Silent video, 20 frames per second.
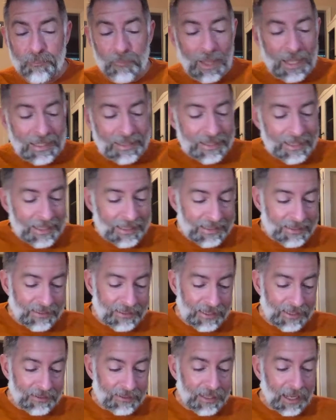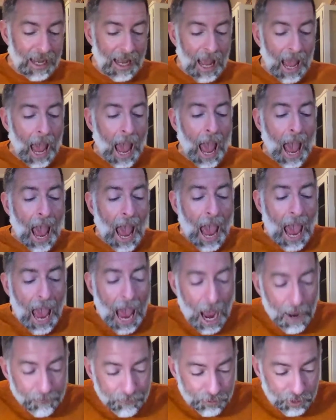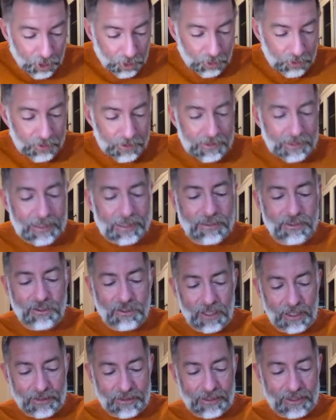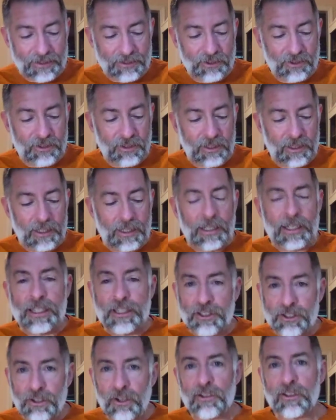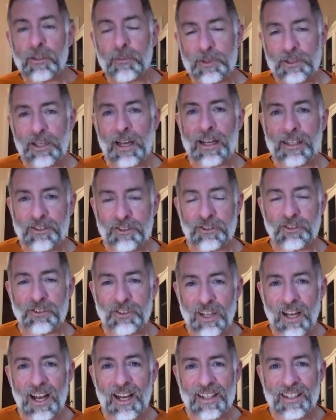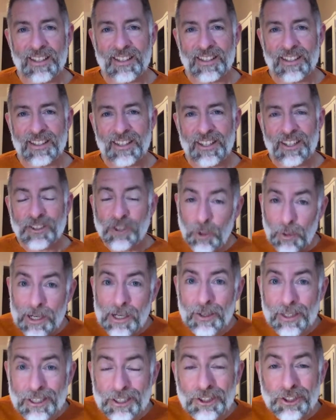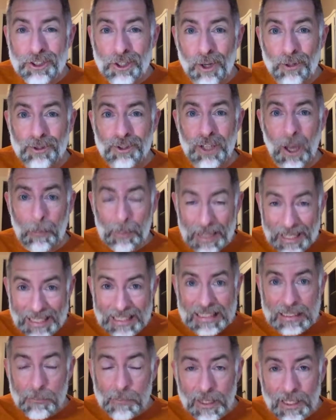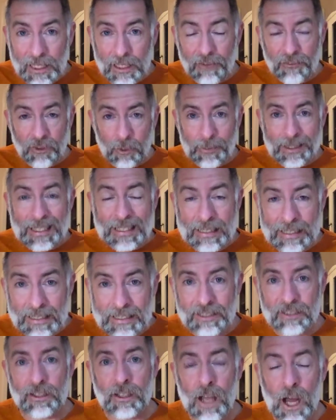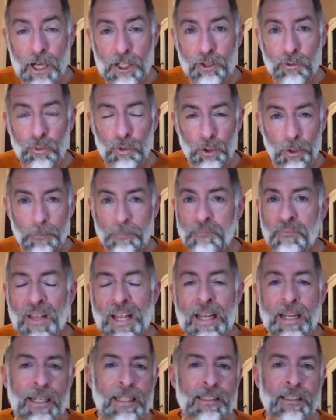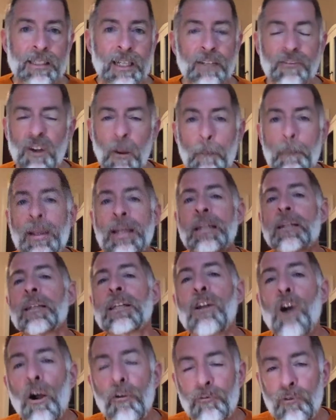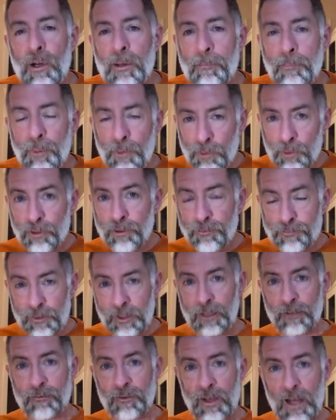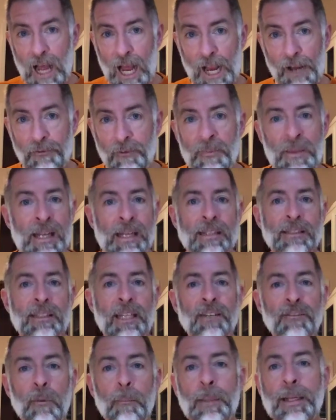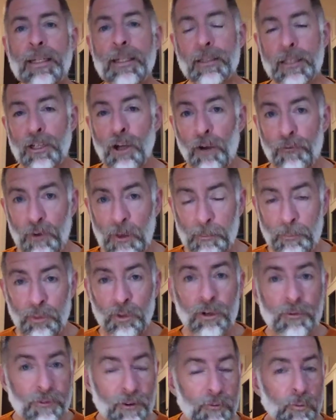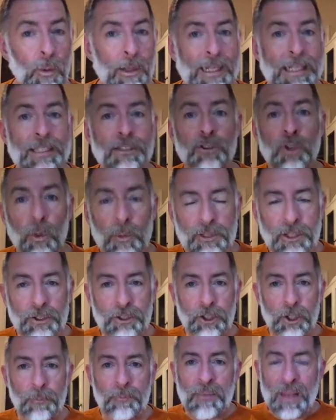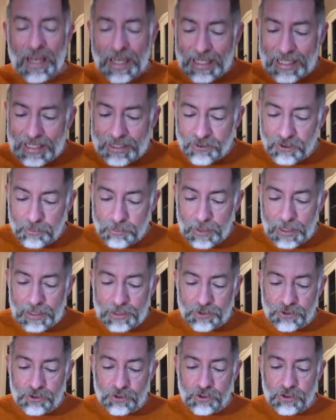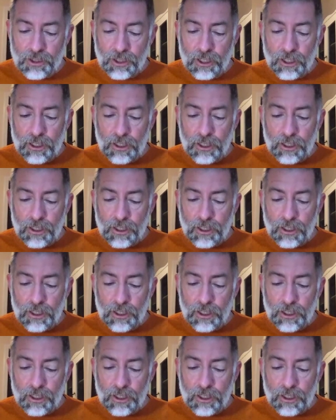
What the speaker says: And then it says, after he said this, he showed them his hands and side. So here he shows up in the middle of them in this locked room, and instead of immediately offering proof of life, instead of immediately offering proof of what he's going to do, he gives peace